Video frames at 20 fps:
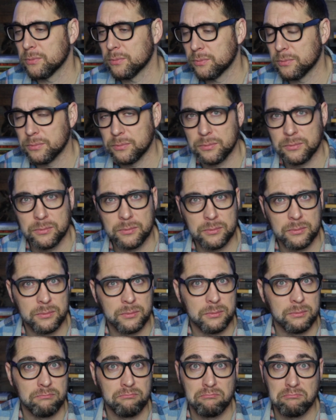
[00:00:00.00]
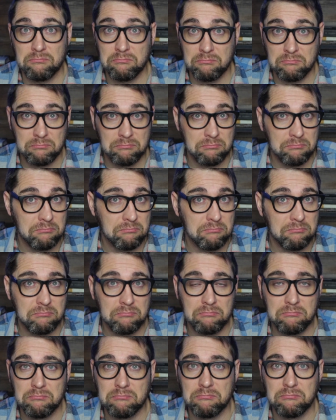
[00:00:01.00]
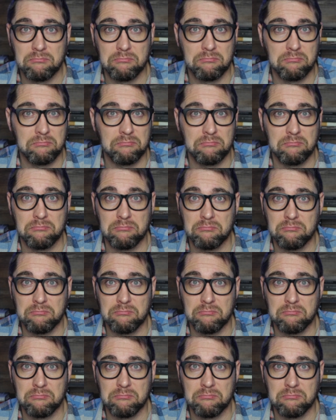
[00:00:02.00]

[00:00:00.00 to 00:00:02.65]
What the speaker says: (silence)